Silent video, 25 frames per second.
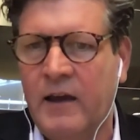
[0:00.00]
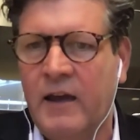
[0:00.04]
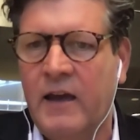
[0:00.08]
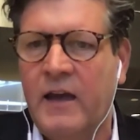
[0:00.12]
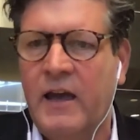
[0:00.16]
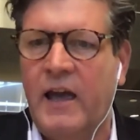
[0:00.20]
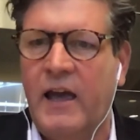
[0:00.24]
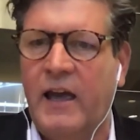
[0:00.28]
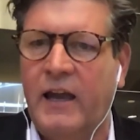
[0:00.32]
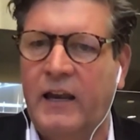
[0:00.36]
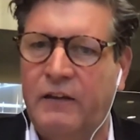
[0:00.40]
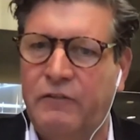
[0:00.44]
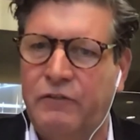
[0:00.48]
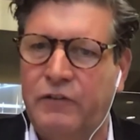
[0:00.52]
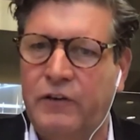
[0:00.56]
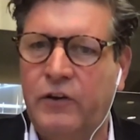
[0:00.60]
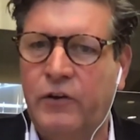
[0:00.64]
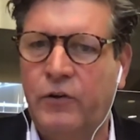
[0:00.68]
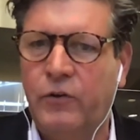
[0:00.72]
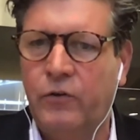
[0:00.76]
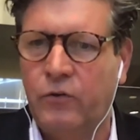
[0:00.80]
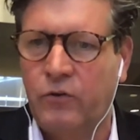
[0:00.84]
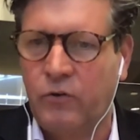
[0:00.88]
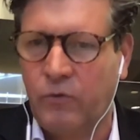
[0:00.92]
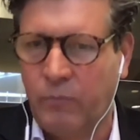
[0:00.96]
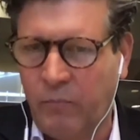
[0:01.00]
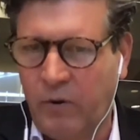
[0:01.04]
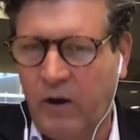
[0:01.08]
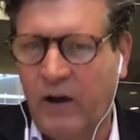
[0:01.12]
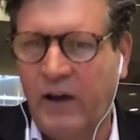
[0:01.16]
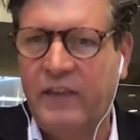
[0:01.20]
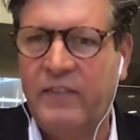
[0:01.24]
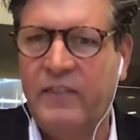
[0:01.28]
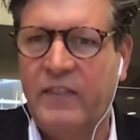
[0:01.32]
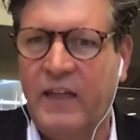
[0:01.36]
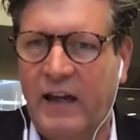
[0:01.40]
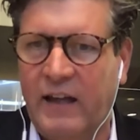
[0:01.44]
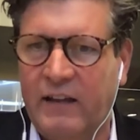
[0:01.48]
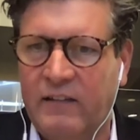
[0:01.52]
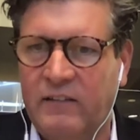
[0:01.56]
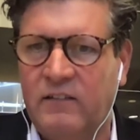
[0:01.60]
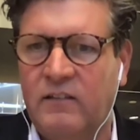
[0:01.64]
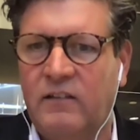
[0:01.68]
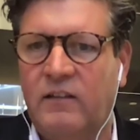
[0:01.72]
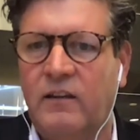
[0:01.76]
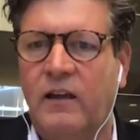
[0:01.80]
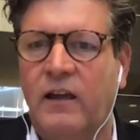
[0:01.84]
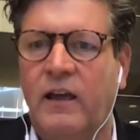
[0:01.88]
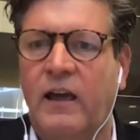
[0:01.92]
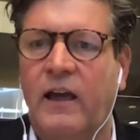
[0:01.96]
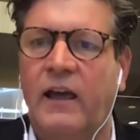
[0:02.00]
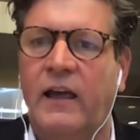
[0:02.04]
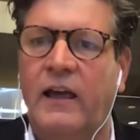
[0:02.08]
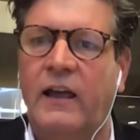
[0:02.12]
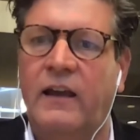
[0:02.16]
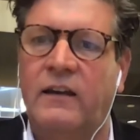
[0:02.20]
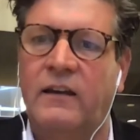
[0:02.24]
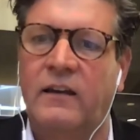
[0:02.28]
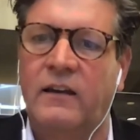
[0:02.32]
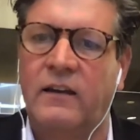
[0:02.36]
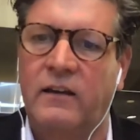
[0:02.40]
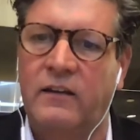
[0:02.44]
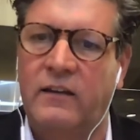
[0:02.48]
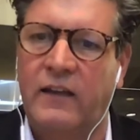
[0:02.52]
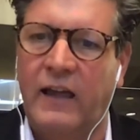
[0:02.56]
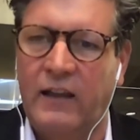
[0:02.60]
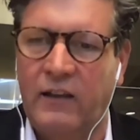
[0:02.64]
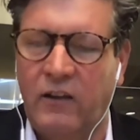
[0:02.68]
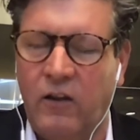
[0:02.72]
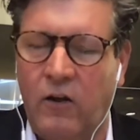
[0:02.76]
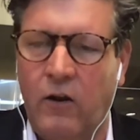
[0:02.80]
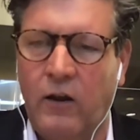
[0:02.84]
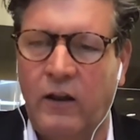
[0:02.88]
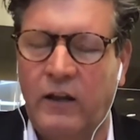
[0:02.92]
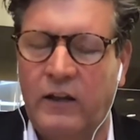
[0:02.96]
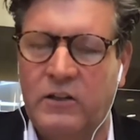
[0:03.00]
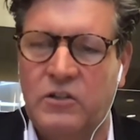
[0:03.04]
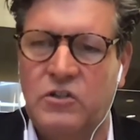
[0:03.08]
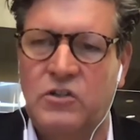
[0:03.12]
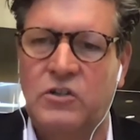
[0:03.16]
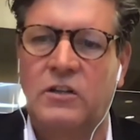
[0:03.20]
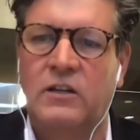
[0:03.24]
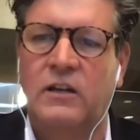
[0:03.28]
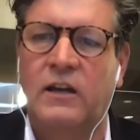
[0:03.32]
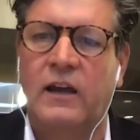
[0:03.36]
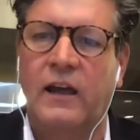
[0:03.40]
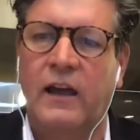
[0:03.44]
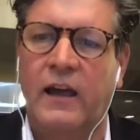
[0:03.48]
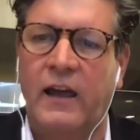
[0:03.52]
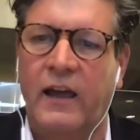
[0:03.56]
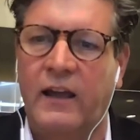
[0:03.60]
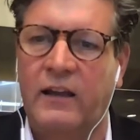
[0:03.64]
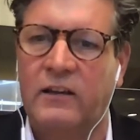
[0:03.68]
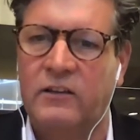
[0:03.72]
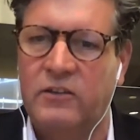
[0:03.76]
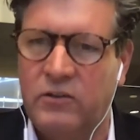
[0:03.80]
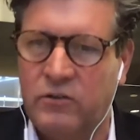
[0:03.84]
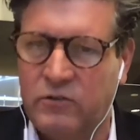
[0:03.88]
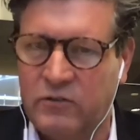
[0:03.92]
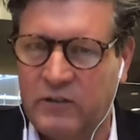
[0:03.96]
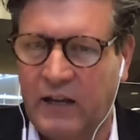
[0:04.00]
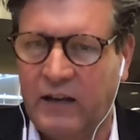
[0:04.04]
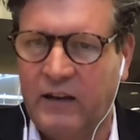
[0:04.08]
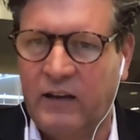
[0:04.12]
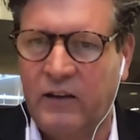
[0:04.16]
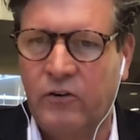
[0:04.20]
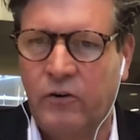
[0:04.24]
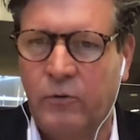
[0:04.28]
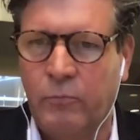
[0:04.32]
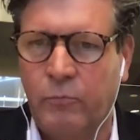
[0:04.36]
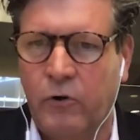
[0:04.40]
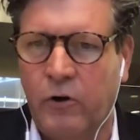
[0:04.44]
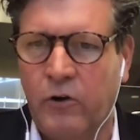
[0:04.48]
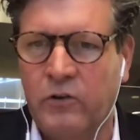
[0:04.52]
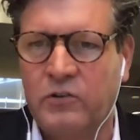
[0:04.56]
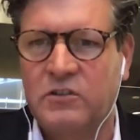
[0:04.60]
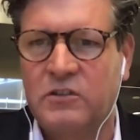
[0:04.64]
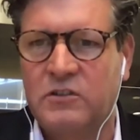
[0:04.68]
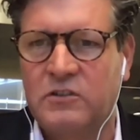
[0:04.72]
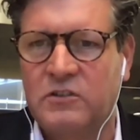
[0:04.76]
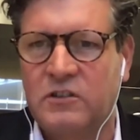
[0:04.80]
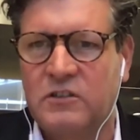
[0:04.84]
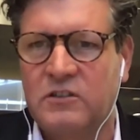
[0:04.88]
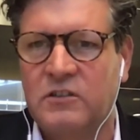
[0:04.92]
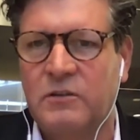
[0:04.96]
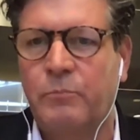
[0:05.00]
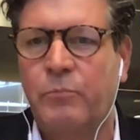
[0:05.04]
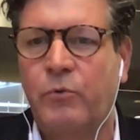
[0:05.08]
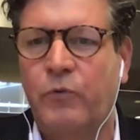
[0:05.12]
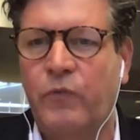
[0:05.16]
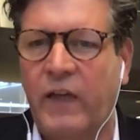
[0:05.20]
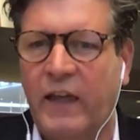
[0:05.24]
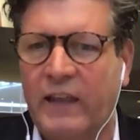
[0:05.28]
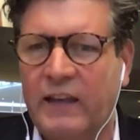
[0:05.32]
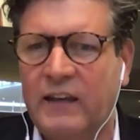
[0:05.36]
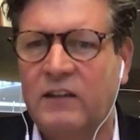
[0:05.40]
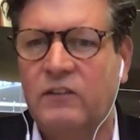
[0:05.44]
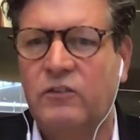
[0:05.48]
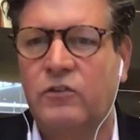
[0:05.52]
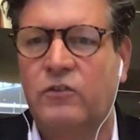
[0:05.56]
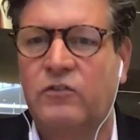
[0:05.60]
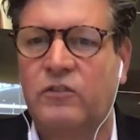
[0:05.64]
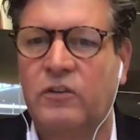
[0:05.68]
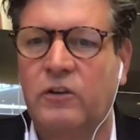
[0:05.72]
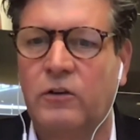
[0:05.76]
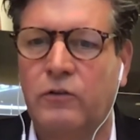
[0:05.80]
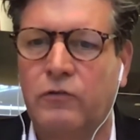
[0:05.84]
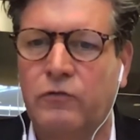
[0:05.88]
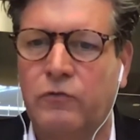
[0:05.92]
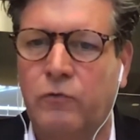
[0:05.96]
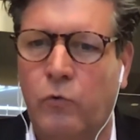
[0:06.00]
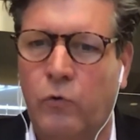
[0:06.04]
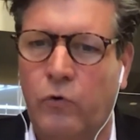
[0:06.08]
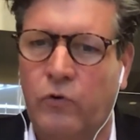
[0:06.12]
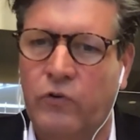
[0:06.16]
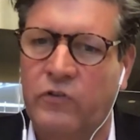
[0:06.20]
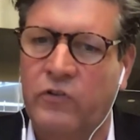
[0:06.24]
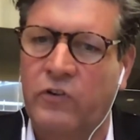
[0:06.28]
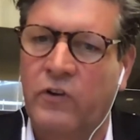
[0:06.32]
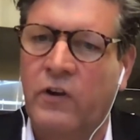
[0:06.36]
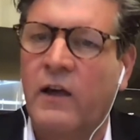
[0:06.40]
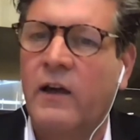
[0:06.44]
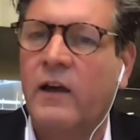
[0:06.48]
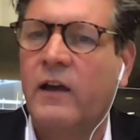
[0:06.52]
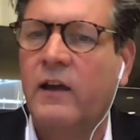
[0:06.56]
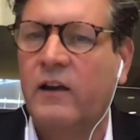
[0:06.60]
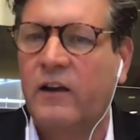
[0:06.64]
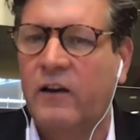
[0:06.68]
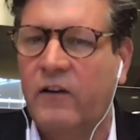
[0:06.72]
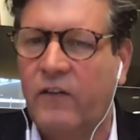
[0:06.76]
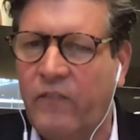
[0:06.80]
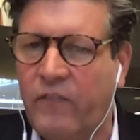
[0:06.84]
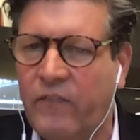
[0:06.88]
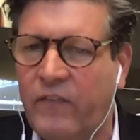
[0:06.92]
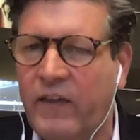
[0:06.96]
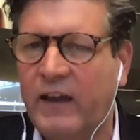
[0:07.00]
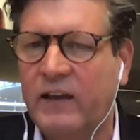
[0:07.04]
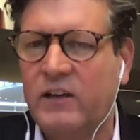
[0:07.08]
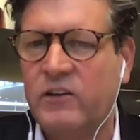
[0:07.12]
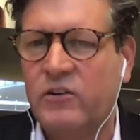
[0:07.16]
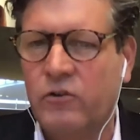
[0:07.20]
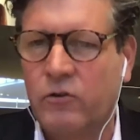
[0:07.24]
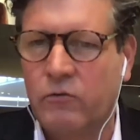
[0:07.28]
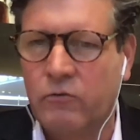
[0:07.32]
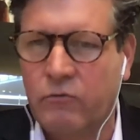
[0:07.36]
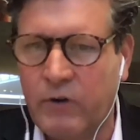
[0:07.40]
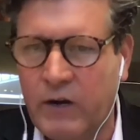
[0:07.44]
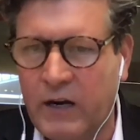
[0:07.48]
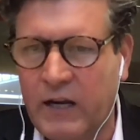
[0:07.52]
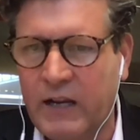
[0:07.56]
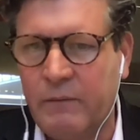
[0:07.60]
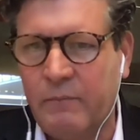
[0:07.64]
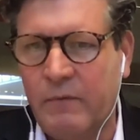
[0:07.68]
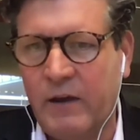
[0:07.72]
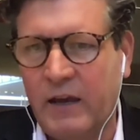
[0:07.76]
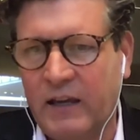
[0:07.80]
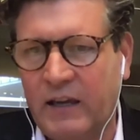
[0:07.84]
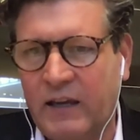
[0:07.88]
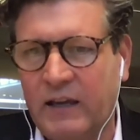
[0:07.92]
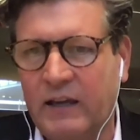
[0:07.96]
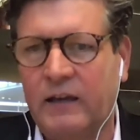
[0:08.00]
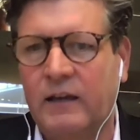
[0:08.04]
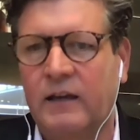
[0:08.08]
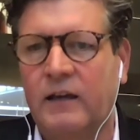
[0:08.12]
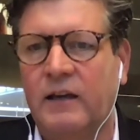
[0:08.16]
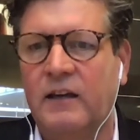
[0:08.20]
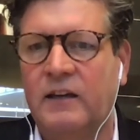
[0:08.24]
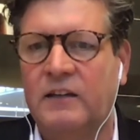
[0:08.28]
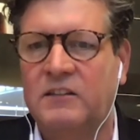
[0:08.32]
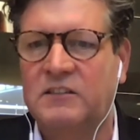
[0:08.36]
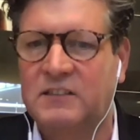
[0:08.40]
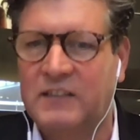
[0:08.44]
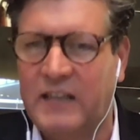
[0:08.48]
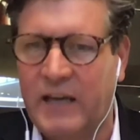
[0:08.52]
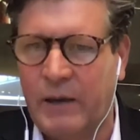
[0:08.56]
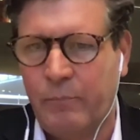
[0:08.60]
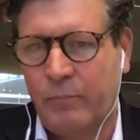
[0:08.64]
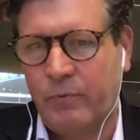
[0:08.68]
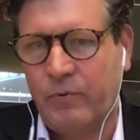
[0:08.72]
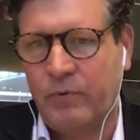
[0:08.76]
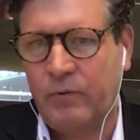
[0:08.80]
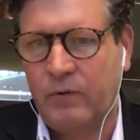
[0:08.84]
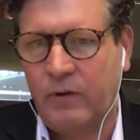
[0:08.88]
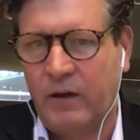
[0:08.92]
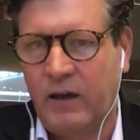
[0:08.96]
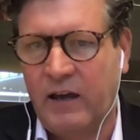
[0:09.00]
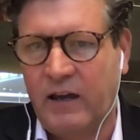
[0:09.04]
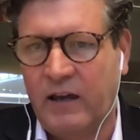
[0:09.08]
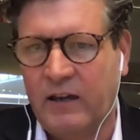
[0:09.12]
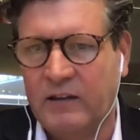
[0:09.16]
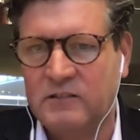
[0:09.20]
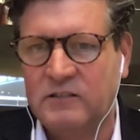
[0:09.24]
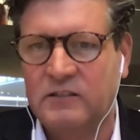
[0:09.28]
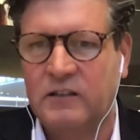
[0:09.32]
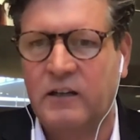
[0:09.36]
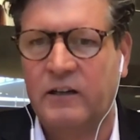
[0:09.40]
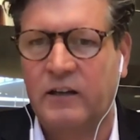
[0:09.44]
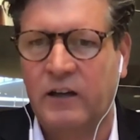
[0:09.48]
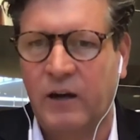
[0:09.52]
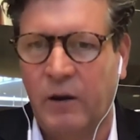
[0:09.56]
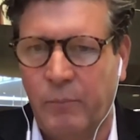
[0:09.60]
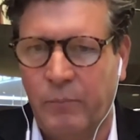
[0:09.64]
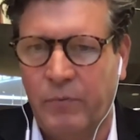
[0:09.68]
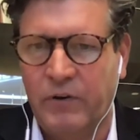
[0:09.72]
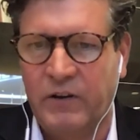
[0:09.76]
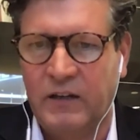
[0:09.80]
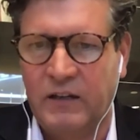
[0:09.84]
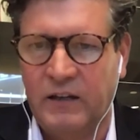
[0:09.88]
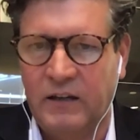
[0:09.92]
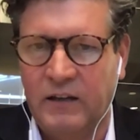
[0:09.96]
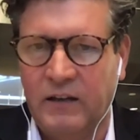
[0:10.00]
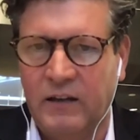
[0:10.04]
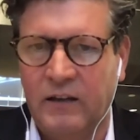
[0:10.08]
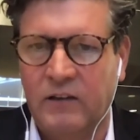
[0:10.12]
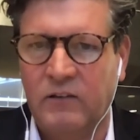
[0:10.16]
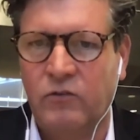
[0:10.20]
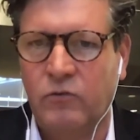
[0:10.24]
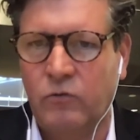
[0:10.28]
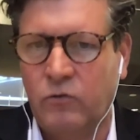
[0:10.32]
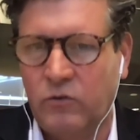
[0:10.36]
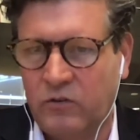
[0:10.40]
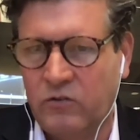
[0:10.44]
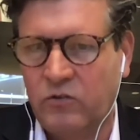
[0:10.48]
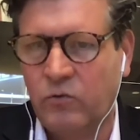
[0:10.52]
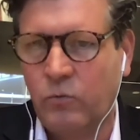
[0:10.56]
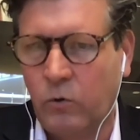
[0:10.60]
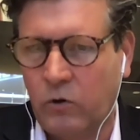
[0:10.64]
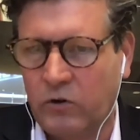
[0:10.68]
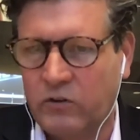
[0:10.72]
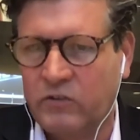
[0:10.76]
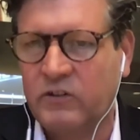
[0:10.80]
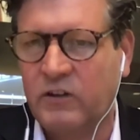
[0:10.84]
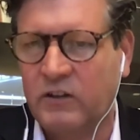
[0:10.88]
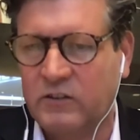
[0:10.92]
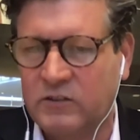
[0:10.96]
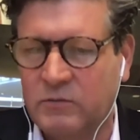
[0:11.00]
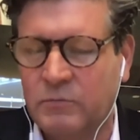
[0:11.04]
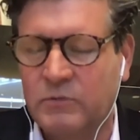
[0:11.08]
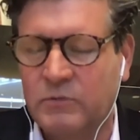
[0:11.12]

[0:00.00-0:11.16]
And if you combine that and that knowledge and use that in your processes and put that into Salesforce, then you're really making a step as a company towards customer